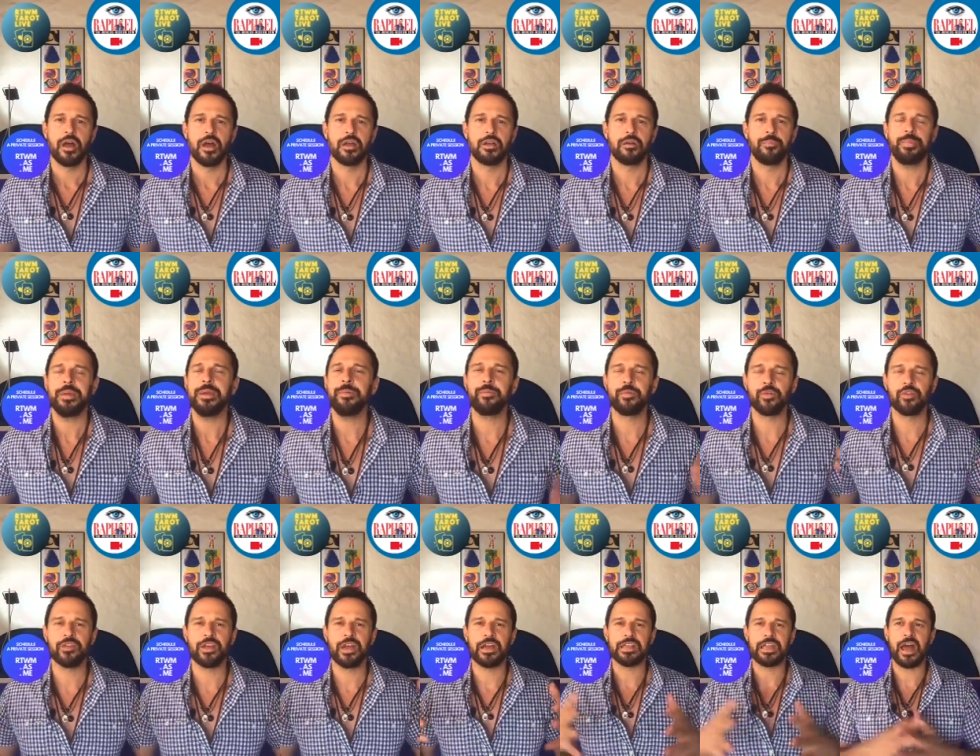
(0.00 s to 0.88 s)
people
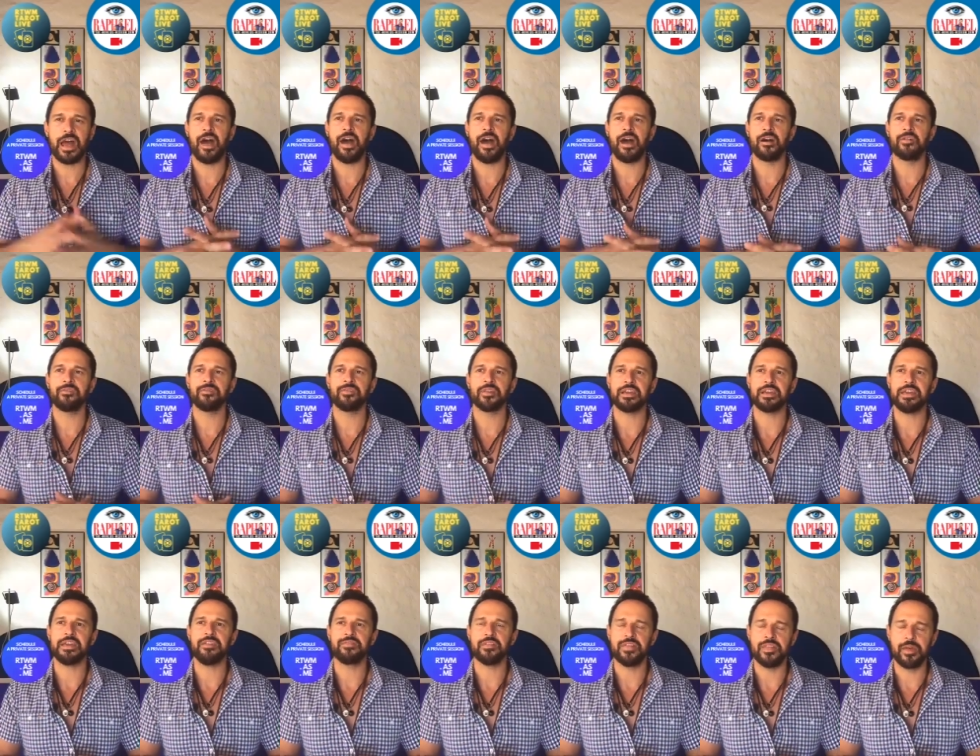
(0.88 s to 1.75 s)
that have
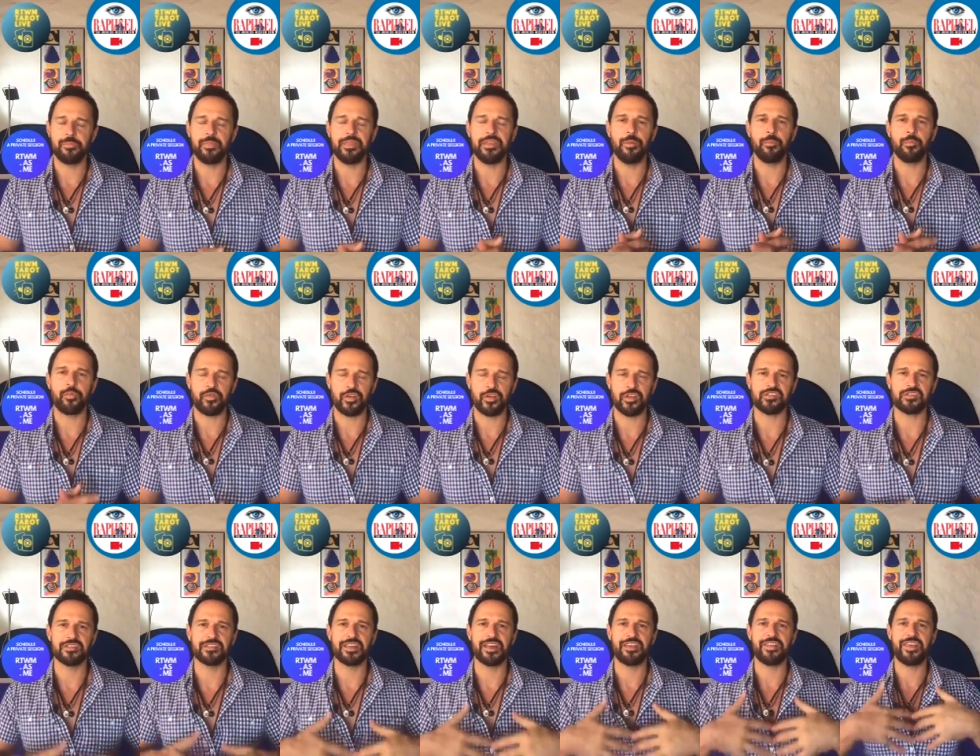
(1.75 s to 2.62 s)
given them the
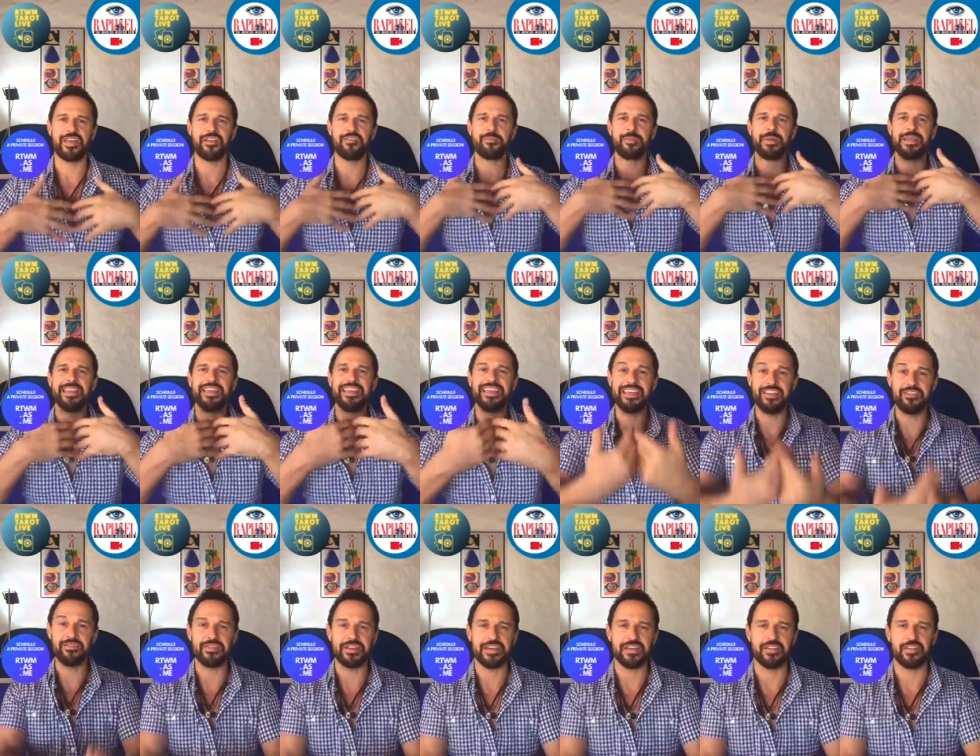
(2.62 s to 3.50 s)
impression that they've been
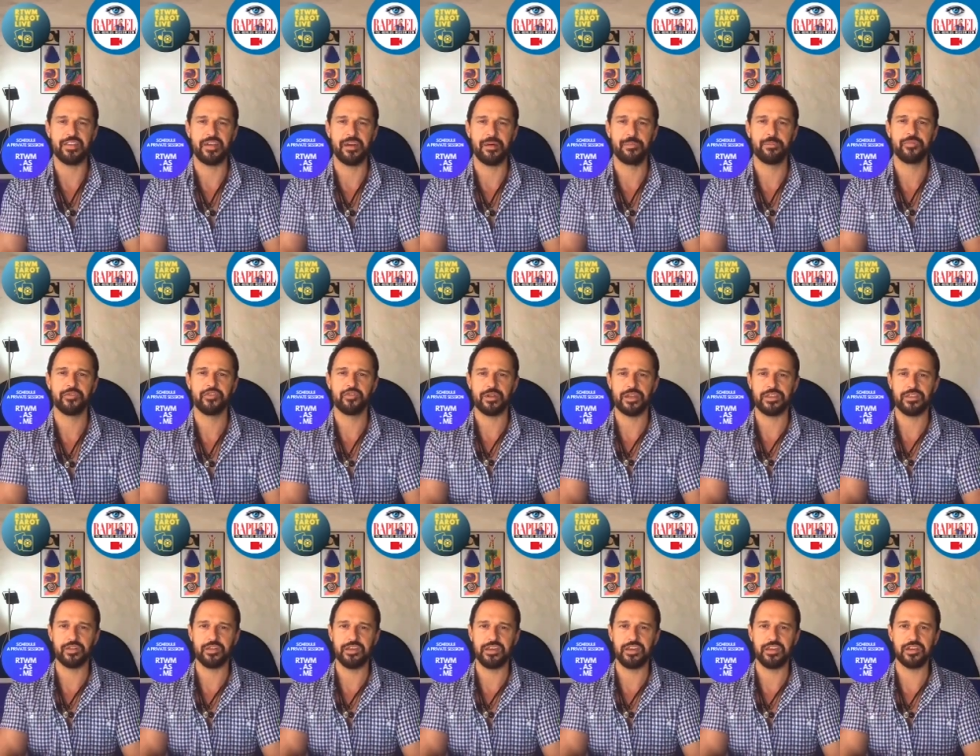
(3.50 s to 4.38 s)
giving them during
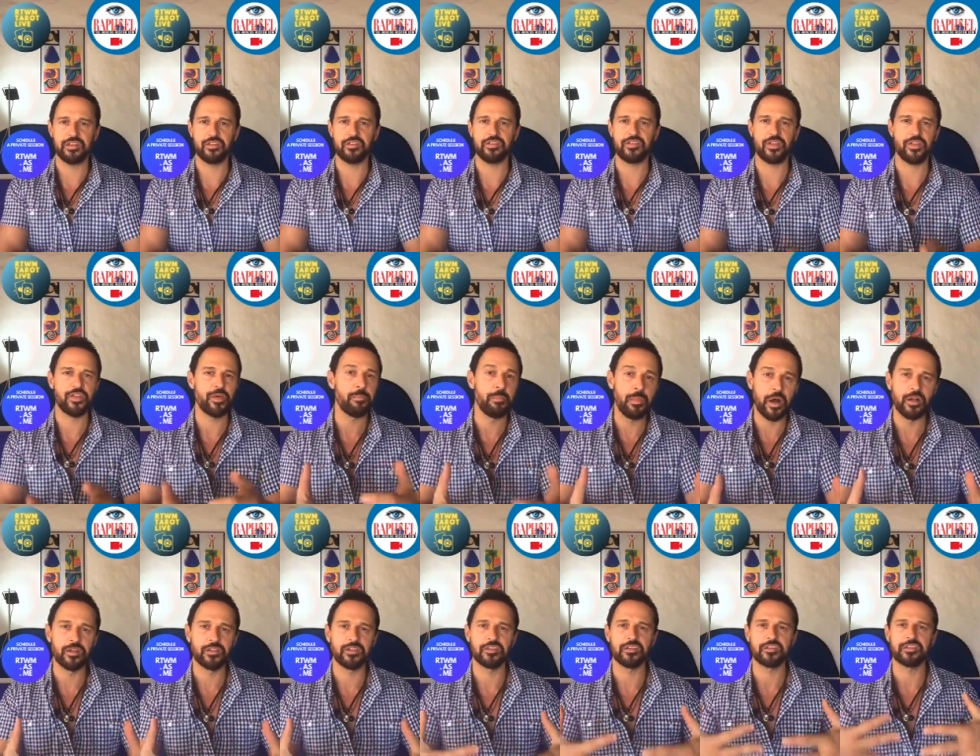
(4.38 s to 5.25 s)
the years or the
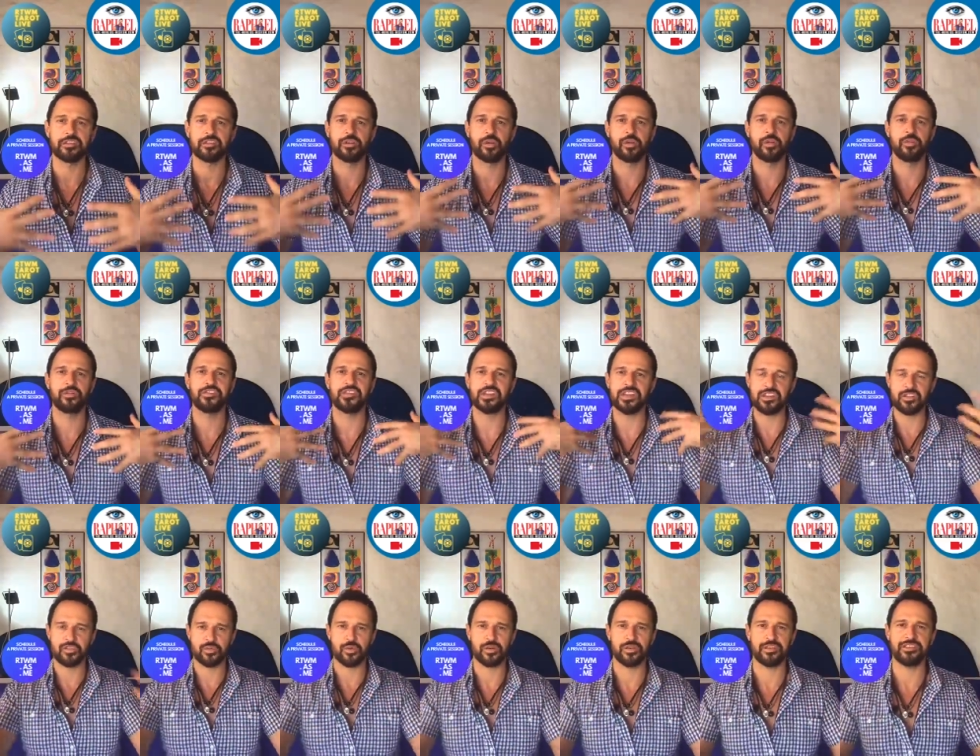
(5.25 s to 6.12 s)
months, or
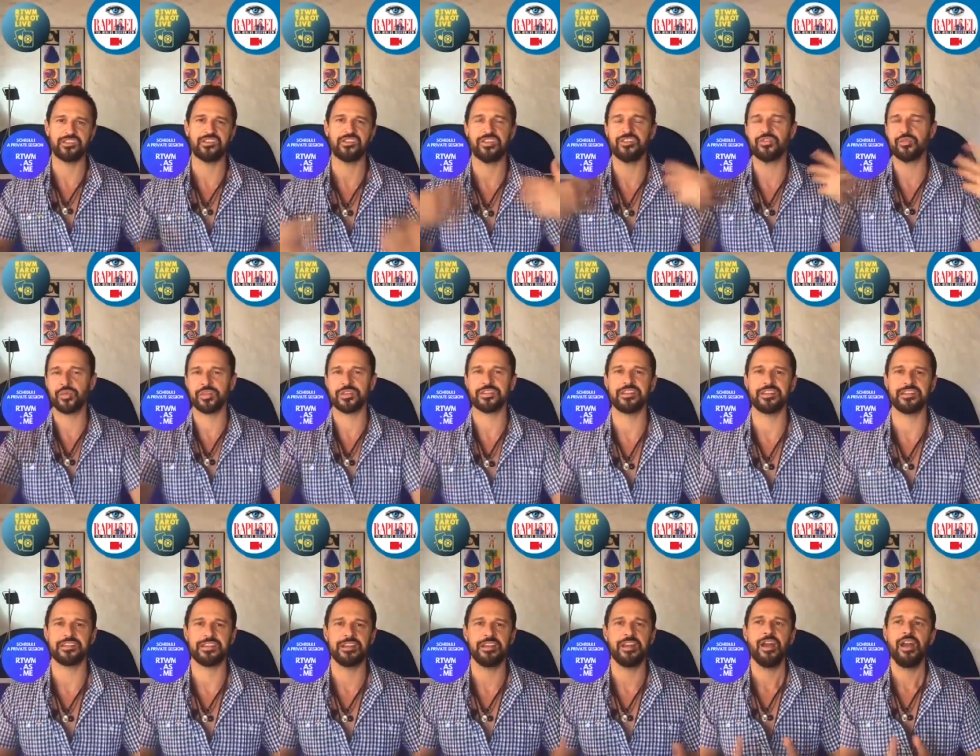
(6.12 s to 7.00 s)

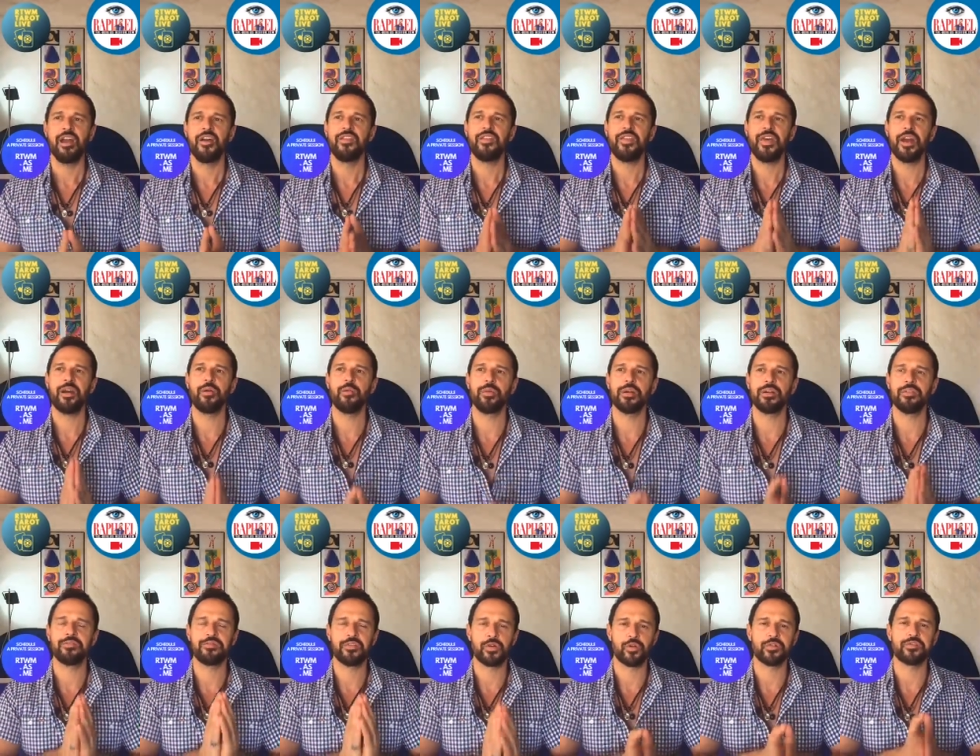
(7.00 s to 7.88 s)
generosity, they will
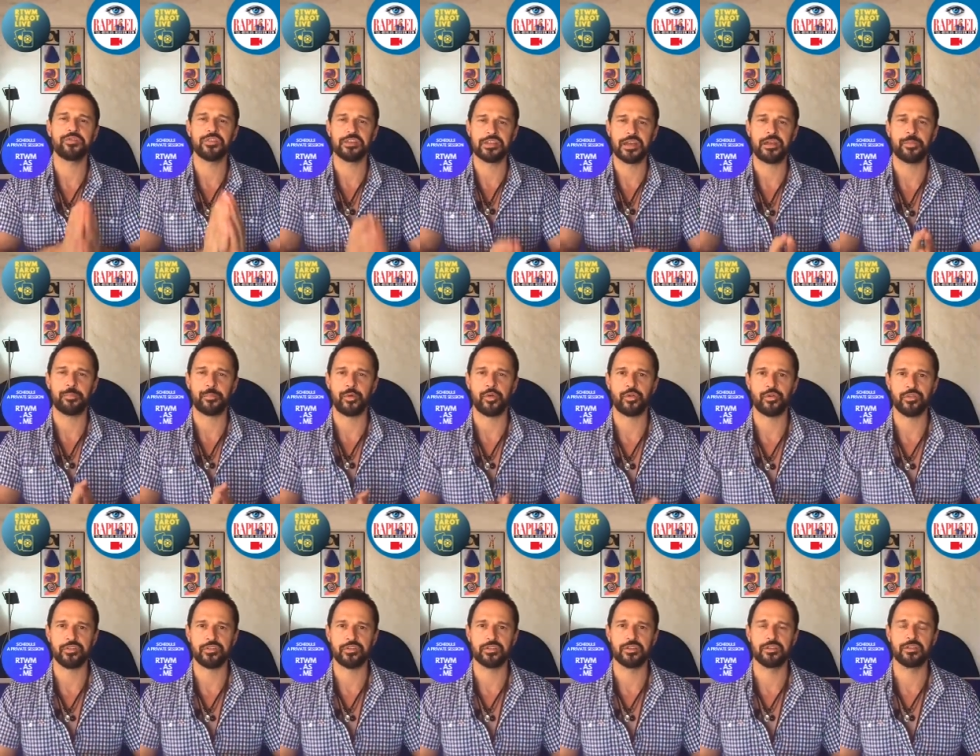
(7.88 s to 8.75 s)
vote for that
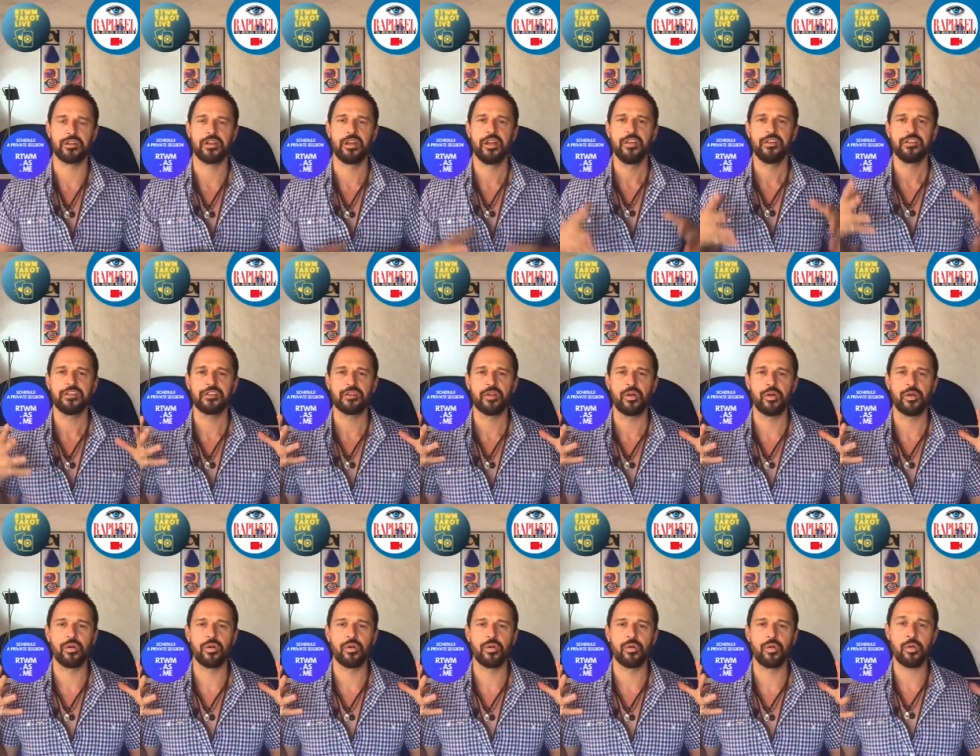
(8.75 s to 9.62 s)
person.
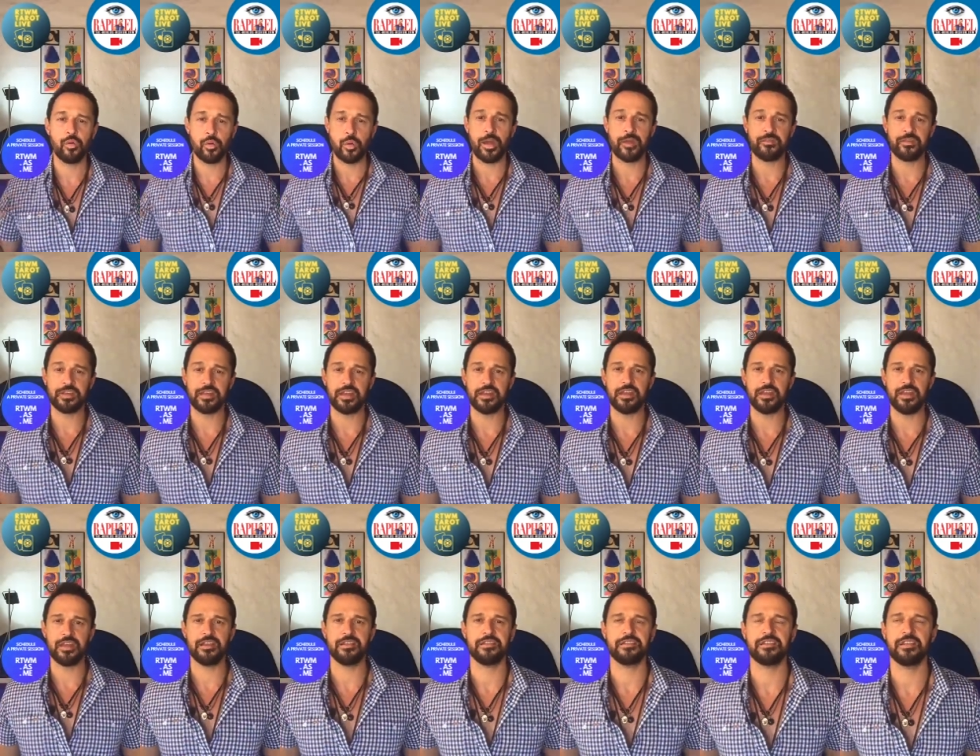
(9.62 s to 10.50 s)
So whoever that
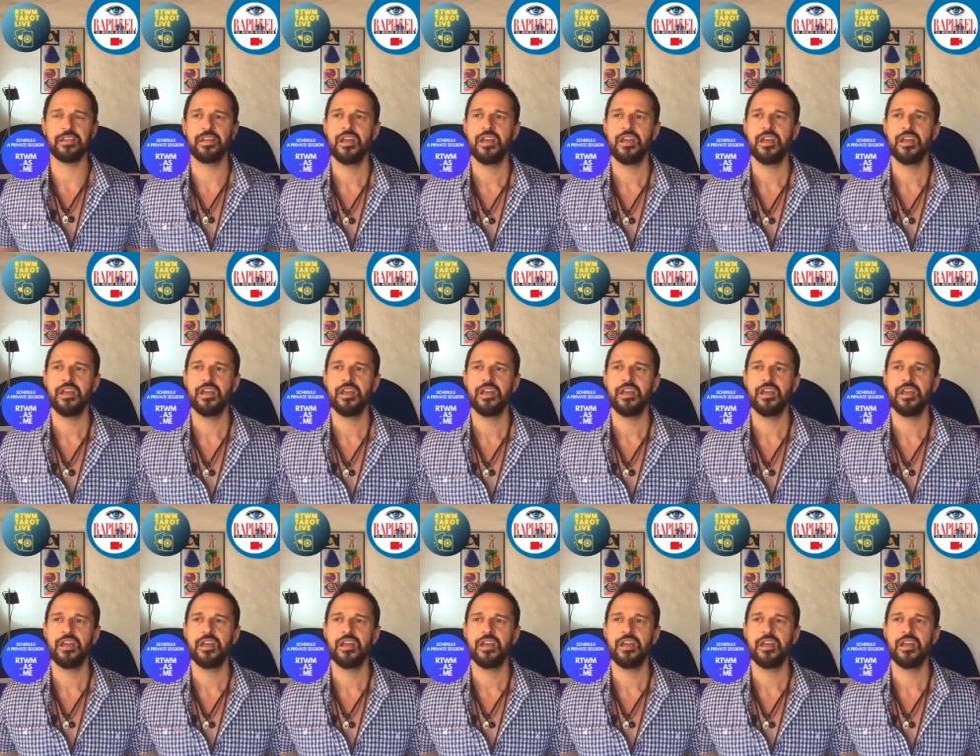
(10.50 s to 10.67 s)
is,